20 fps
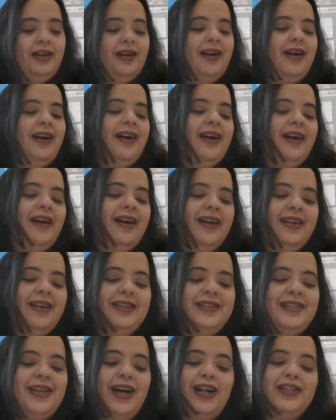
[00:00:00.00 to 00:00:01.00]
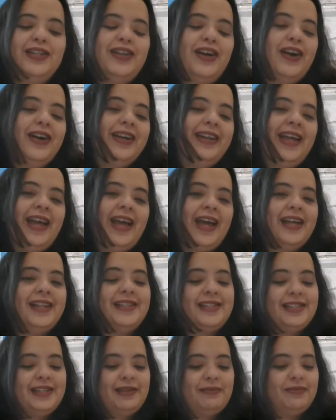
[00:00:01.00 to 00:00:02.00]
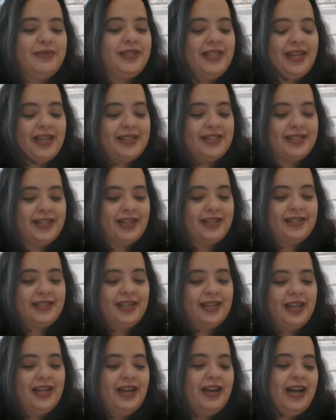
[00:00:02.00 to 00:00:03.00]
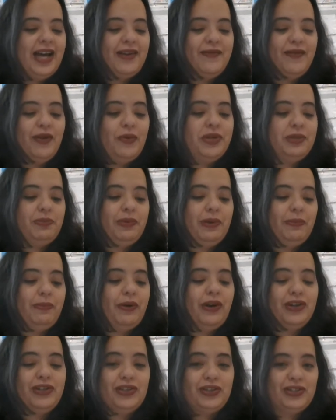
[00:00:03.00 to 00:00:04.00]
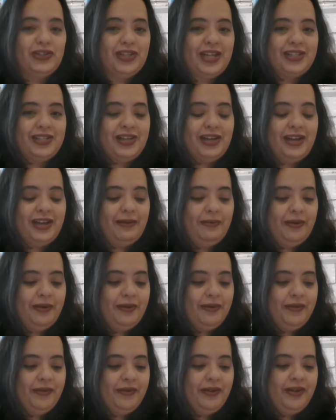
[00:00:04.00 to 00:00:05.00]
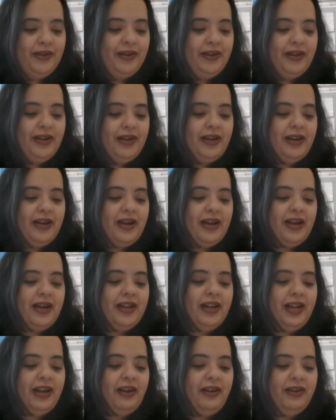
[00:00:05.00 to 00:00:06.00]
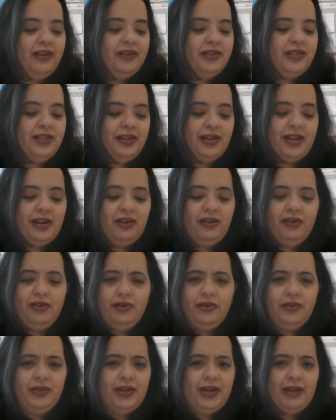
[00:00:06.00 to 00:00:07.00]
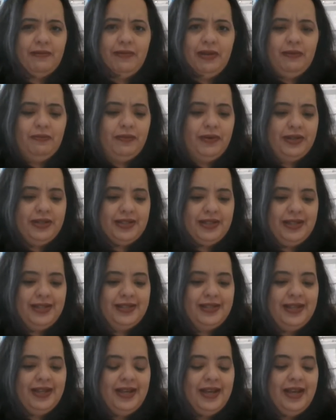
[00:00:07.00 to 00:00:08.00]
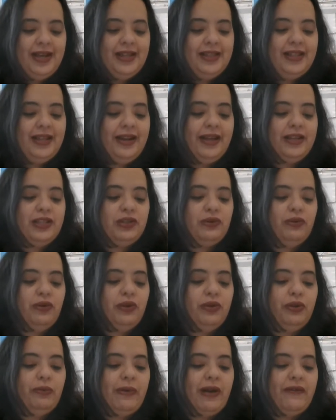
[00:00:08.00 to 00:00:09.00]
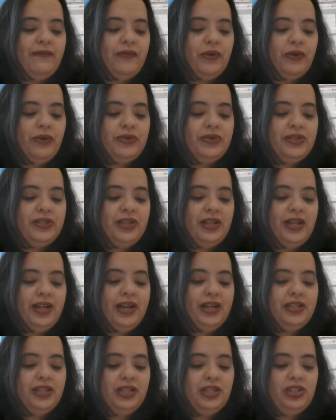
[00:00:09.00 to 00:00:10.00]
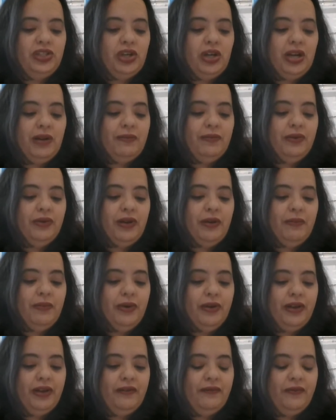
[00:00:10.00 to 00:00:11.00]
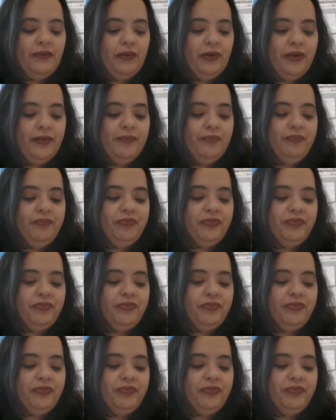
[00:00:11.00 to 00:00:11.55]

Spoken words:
Ah, tall, dark, and handsome, Tia says. I've always been partial to that type. I glare to let her know that I mean business. Then I scroll through my photos until I get to the shot I'm looking for.